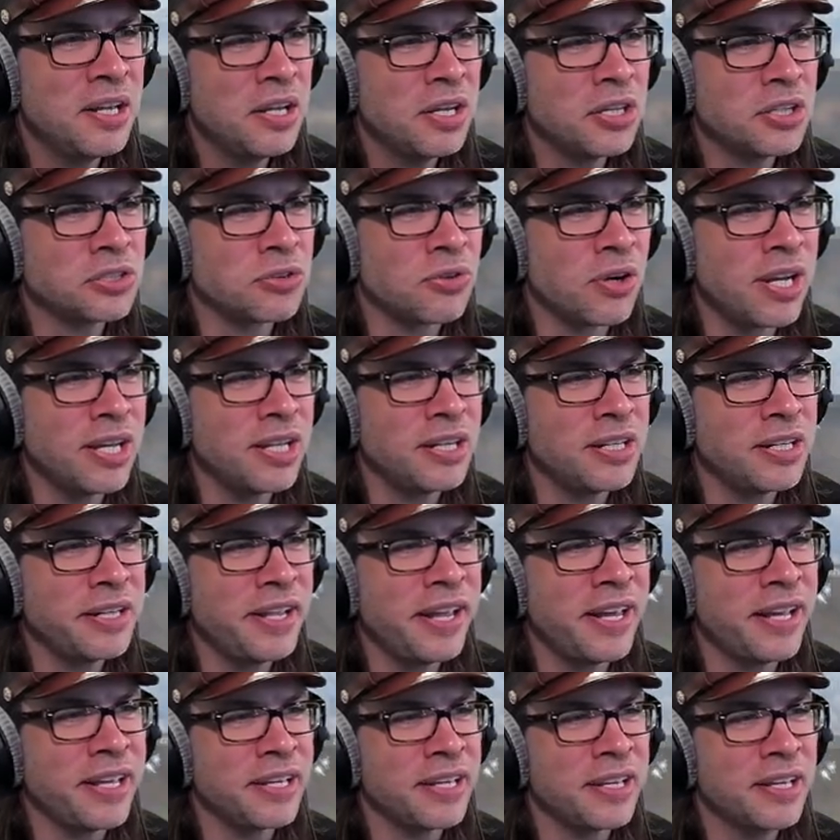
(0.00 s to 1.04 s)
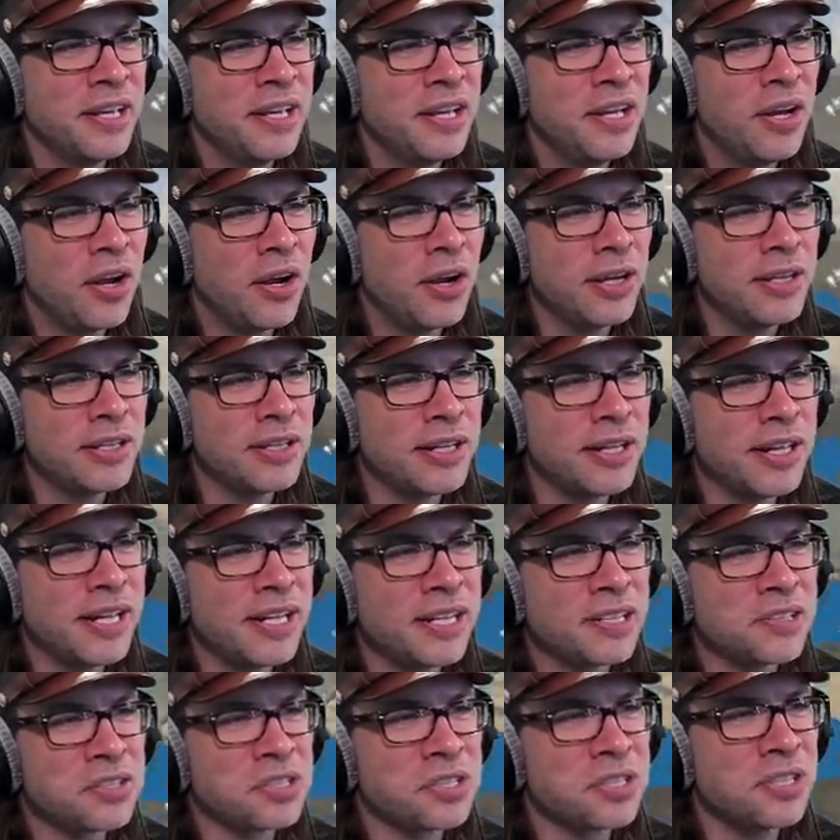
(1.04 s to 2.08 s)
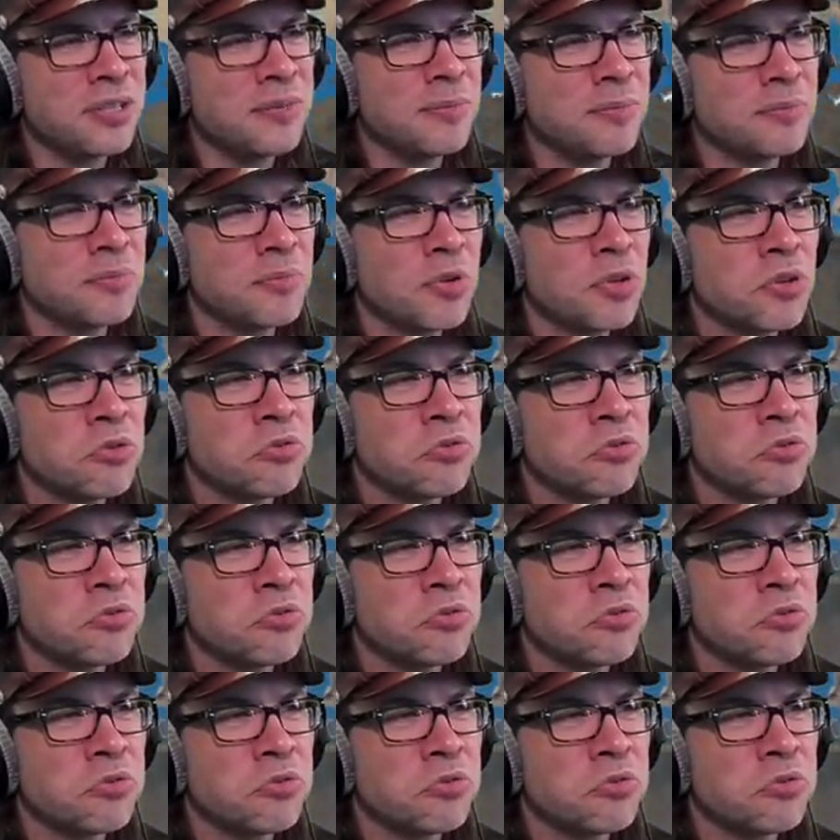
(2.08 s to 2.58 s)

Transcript: and try to like unlock some